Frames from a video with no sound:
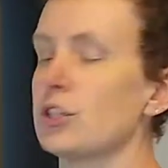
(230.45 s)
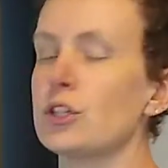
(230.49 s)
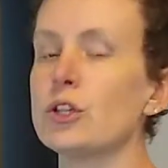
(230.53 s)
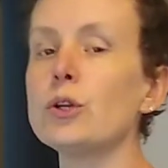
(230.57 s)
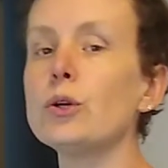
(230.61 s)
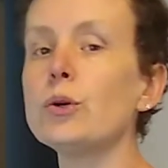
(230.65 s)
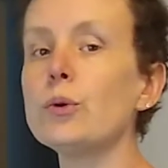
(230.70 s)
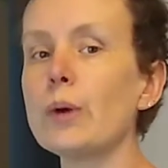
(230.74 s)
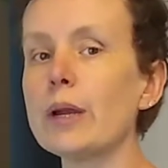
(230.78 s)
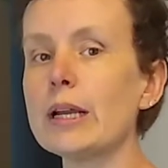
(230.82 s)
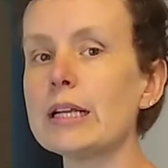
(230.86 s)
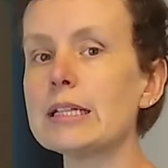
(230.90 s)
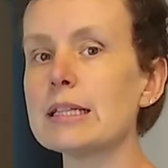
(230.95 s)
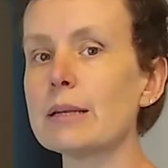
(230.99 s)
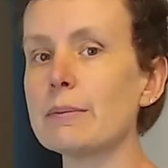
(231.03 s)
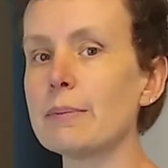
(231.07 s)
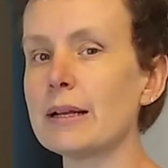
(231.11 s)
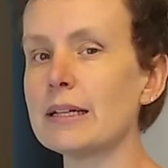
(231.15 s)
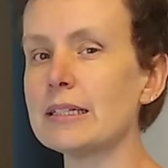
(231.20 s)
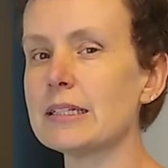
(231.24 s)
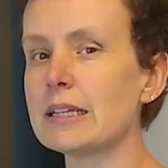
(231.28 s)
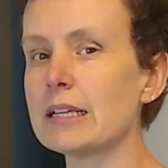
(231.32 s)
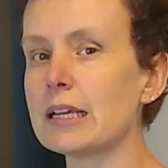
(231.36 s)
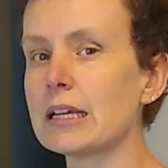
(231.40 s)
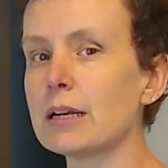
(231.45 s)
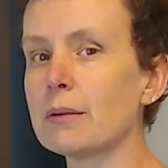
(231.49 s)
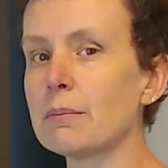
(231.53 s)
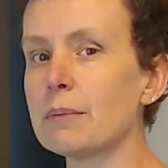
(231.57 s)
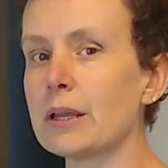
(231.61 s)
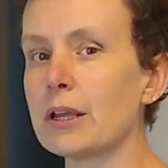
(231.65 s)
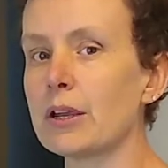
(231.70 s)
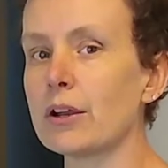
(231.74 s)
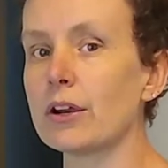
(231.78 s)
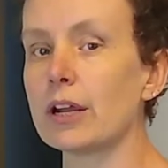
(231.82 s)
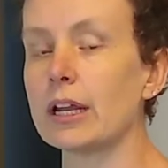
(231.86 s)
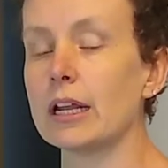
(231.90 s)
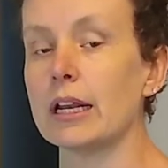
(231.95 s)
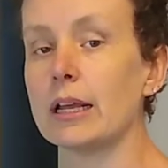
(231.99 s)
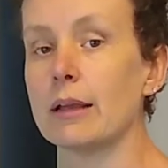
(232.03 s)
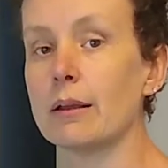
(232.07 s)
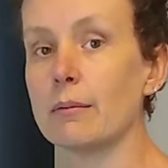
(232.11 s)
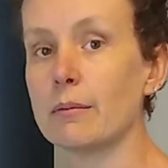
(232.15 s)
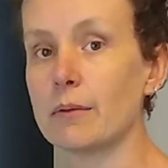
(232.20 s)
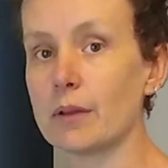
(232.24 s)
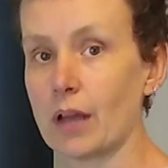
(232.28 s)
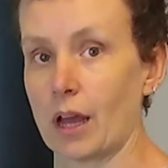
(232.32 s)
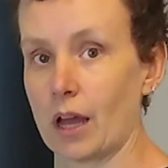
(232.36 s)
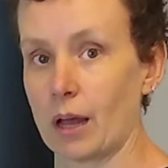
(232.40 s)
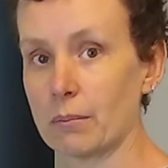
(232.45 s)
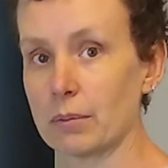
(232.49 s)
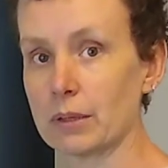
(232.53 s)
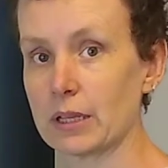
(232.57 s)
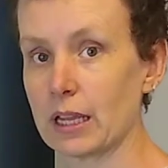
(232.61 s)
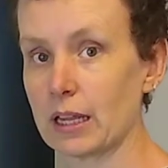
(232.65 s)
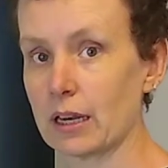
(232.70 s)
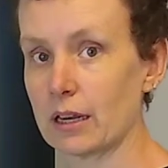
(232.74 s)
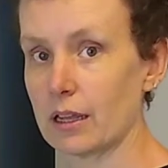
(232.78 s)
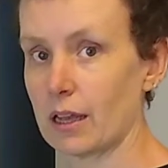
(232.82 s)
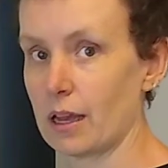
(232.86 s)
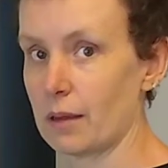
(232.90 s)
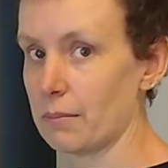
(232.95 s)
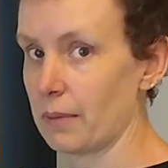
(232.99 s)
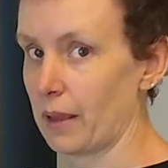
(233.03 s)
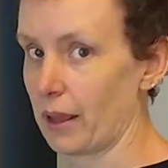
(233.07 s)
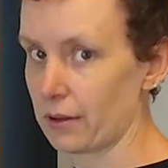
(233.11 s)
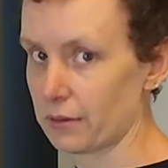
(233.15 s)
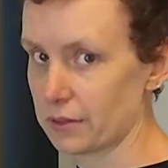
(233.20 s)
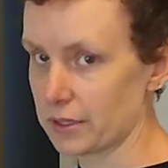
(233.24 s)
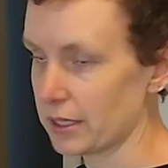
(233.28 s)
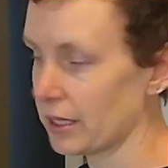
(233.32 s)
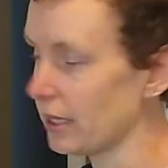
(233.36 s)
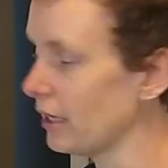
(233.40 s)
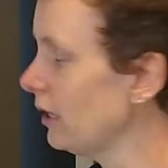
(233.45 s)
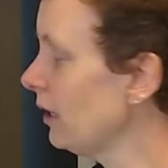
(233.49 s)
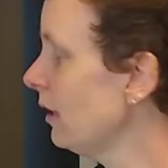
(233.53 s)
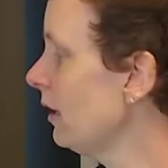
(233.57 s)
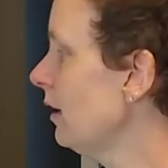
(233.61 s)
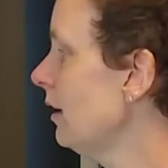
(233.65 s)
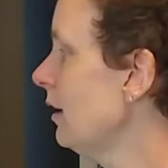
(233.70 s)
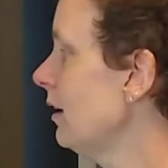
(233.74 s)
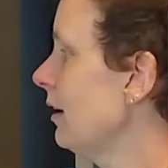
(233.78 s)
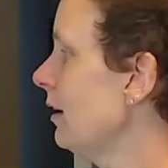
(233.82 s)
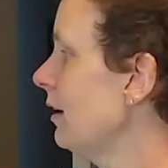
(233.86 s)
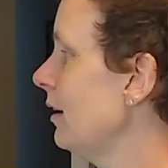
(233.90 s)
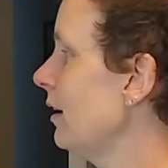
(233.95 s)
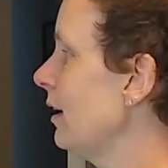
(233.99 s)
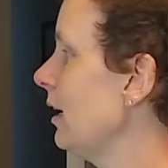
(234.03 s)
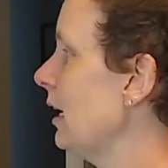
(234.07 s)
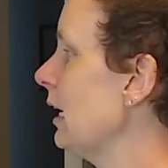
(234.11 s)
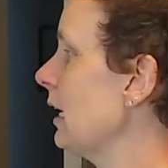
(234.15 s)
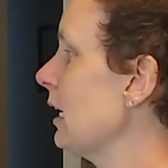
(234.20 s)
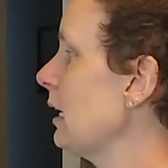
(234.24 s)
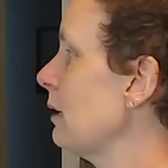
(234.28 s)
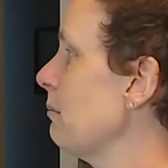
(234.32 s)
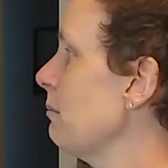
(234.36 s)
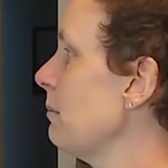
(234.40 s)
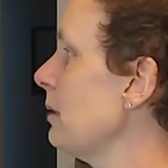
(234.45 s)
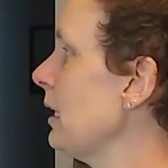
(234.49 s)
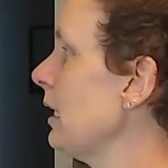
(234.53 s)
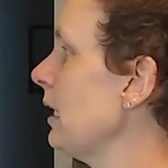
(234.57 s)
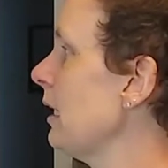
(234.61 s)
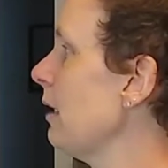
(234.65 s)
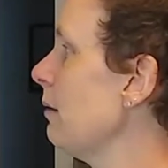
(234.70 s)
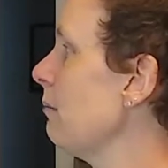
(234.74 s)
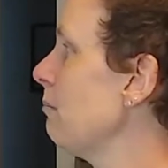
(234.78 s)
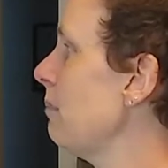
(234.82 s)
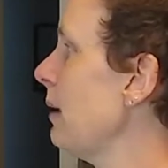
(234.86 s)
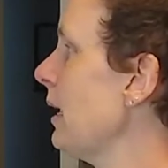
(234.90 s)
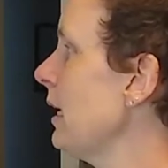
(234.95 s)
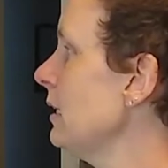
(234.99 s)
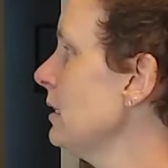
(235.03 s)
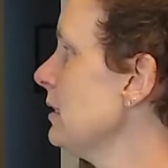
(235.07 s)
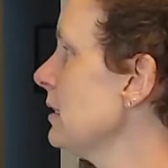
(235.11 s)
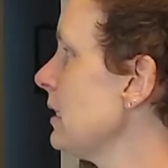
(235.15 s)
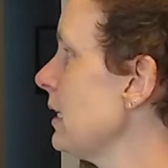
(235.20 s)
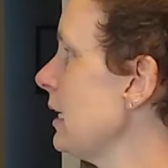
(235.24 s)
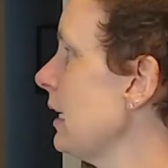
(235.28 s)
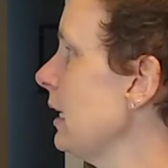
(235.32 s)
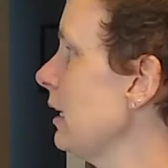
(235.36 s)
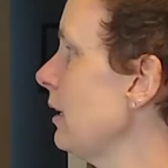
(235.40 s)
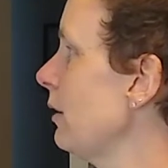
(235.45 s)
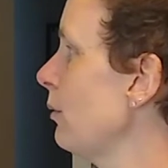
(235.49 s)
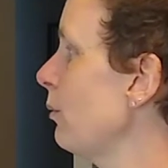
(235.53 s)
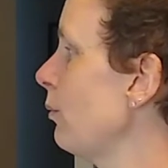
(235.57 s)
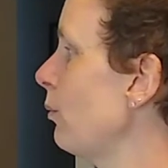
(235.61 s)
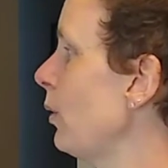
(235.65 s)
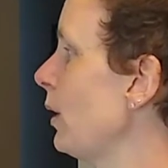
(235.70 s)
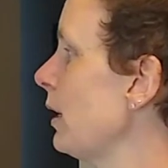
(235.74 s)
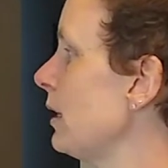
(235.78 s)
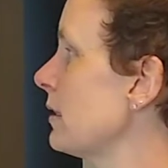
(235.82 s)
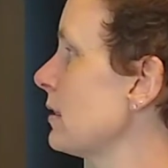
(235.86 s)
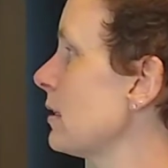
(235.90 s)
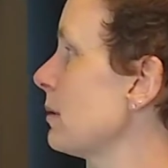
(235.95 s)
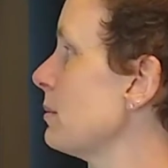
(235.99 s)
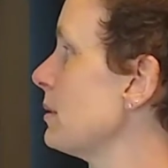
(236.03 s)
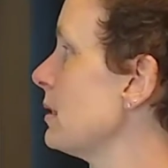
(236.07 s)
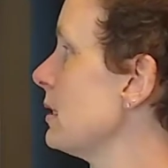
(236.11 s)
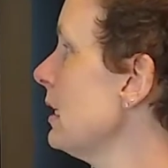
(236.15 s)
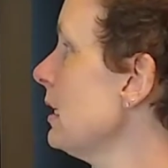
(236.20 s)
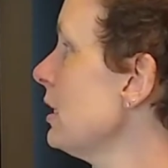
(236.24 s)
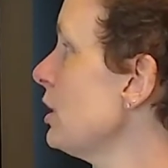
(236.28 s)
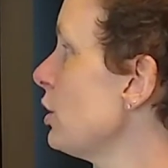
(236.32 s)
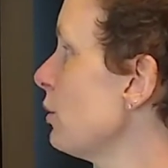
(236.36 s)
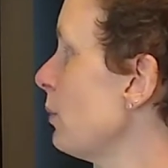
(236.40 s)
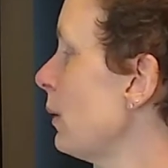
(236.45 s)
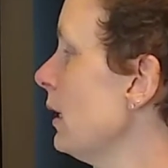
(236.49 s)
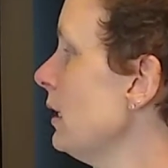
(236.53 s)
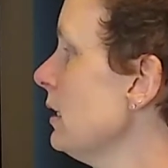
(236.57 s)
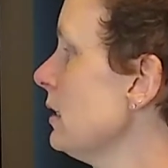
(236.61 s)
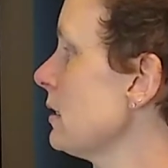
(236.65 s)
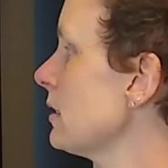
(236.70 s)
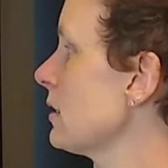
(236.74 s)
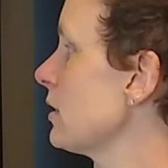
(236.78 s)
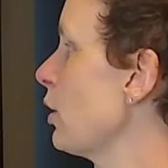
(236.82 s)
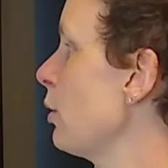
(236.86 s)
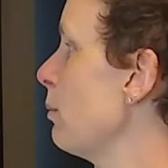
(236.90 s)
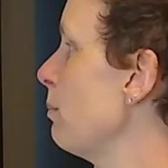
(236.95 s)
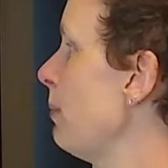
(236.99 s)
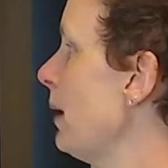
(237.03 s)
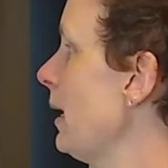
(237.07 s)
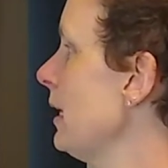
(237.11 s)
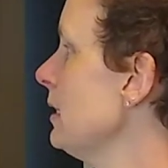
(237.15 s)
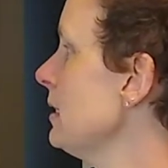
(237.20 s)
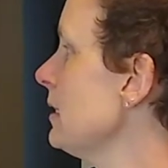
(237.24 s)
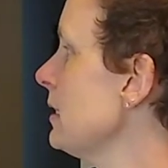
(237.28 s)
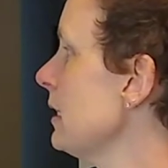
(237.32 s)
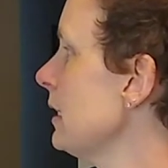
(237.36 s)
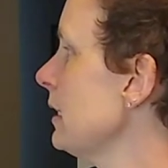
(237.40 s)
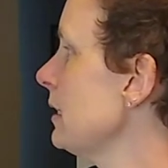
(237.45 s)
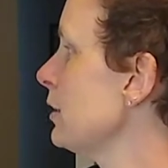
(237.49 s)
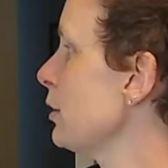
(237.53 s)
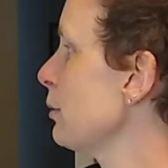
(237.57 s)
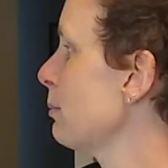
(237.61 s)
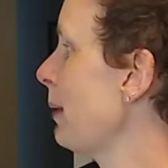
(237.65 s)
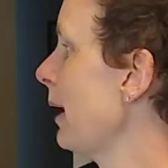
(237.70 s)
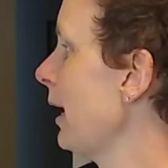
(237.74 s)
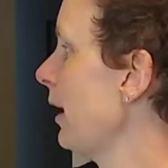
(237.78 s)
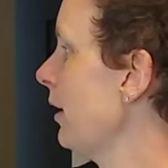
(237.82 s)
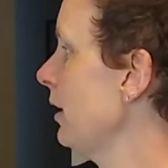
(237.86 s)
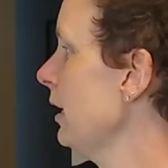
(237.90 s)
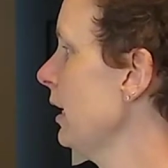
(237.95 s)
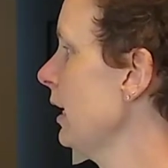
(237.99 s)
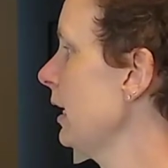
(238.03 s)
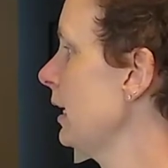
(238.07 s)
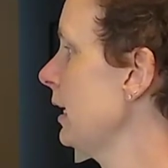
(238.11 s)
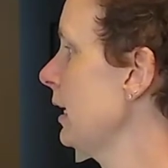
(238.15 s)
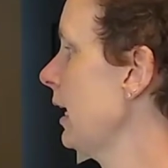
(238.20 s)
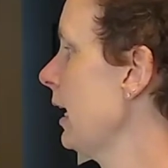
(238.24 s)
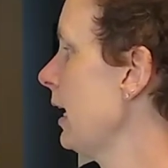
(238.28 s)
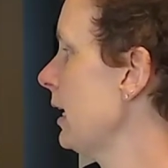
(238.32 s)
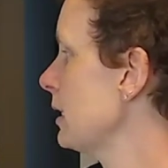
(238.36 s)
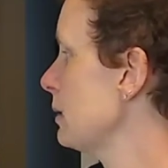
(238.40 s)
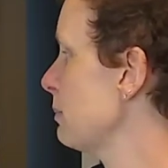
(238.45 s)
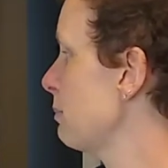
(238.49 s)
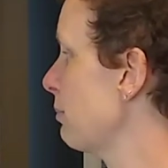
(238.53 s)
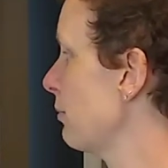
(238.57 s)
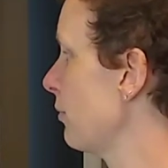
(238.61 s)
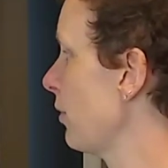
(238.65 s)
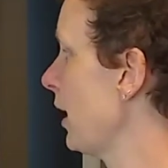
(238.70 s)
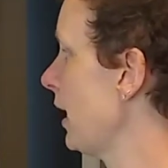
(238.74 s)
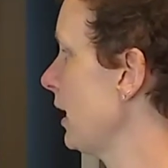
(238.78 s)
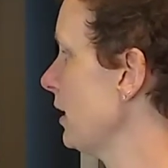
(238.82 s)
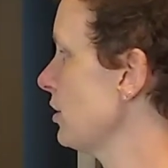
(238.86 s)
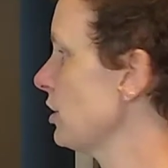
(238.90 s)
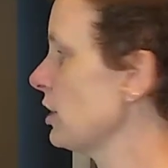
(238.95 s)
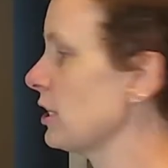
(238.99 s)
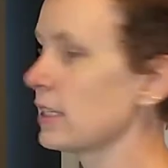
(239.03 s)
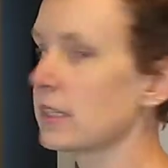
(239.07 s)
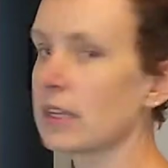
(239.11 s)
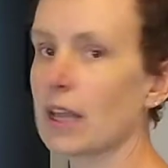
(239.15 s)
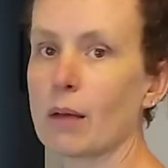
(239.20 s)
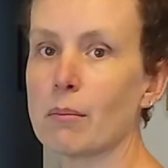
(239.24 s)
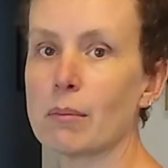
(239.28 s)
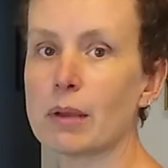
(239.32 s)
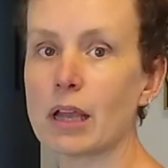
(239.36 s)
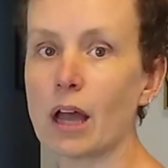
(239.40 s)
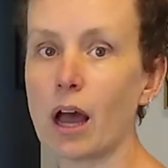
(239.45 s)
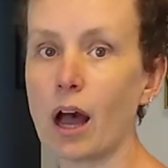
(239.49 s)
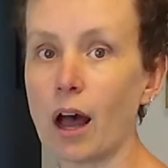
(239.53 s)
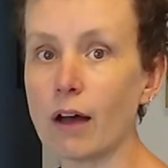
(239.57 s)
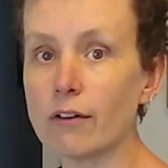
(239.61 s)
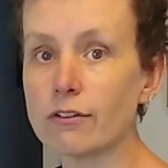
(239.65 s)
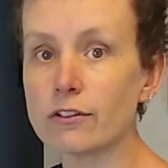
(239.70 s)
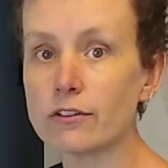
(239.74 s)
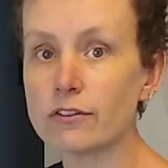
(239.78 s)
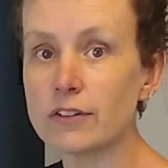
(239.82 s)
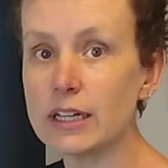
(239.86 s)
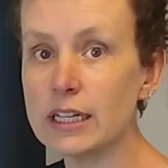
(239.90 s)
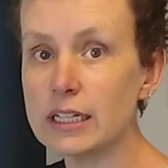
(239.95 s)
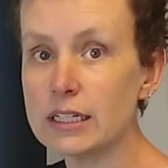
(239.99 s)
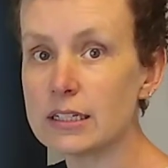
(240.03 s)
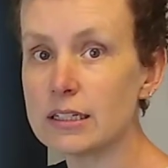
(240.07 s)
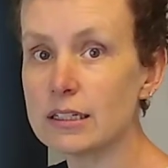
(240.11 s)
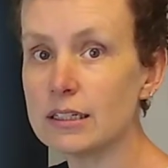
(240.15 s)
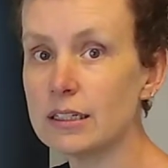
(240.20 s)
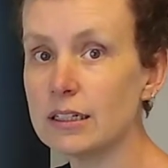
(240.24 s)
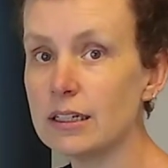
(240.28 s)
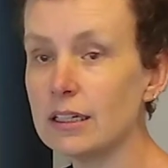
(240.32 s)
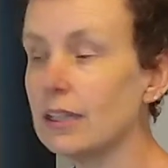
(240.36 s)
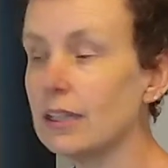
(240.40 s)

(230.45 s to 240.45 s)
2 ways that benzene can appear in a complicated compound. It can be benzene with substituents, so benzene is your parent and it has branches coming off of it,